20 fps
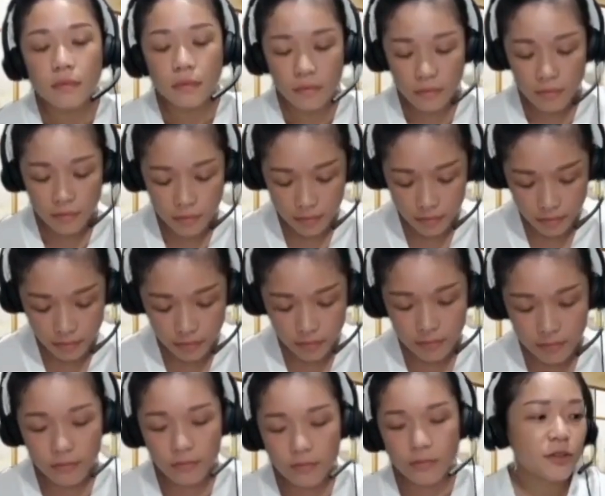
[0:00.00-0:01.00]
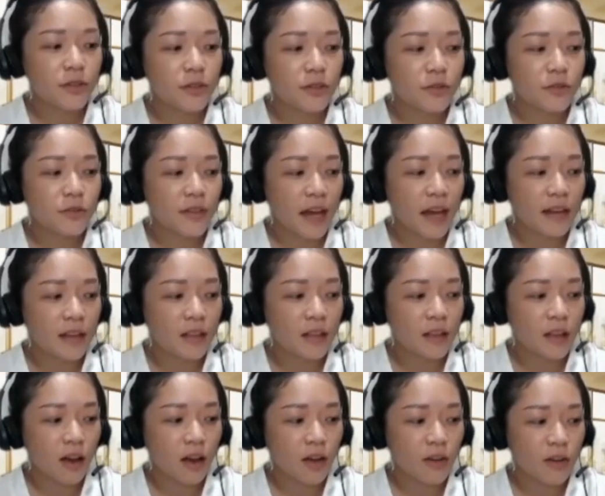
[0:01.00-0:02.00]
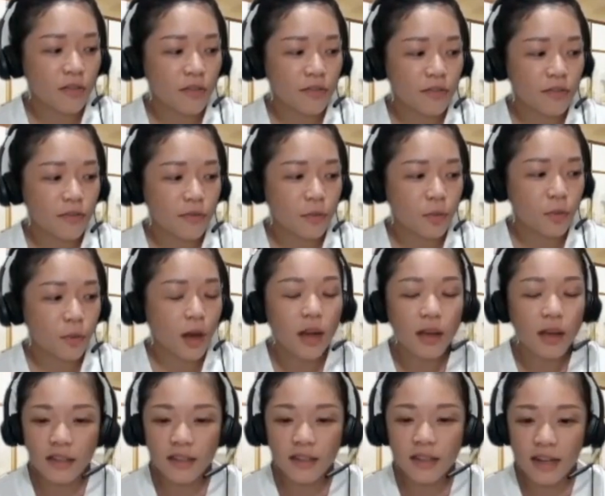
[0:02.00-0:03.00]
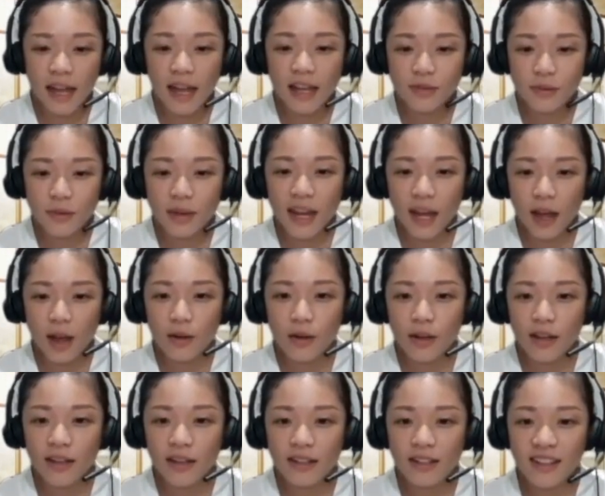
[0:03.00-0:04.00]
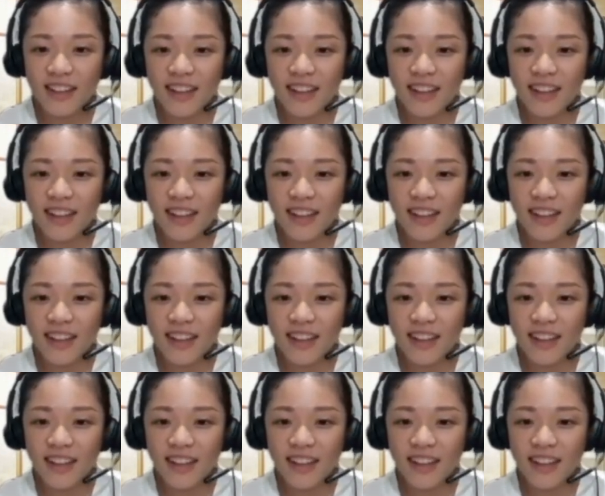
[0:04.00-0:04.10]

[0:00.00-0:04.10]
Mm. You've done a lot of work in the last 1 hour.